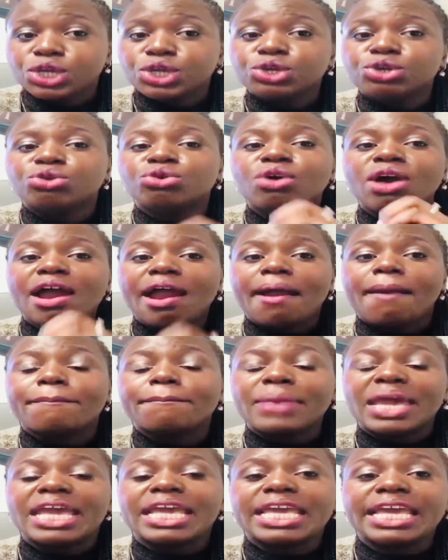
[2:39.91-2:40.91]
you are
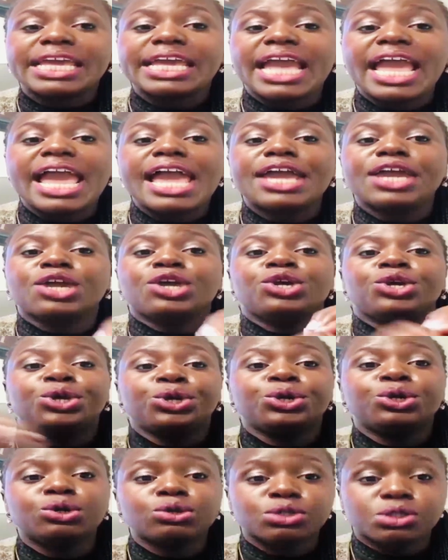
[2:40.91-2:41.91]
making a
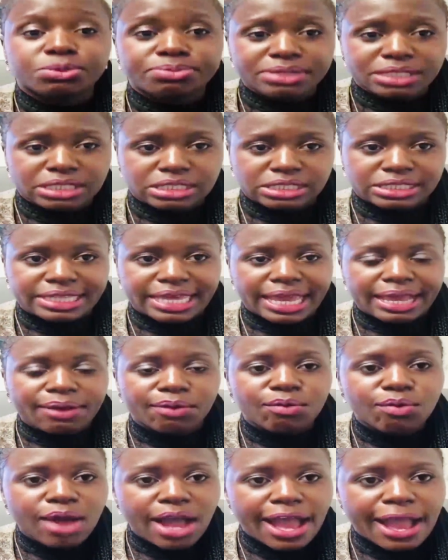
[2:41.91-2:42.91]
huge mistake.
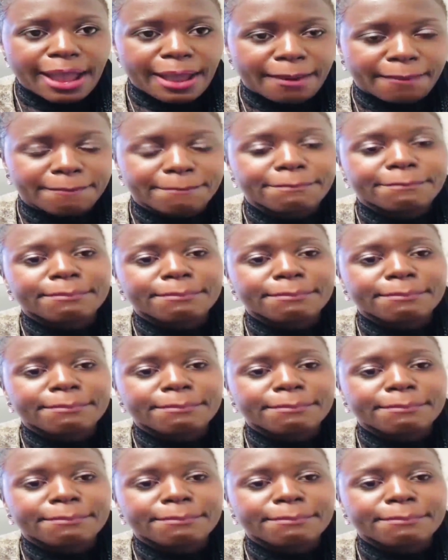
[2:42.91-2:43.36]
Why?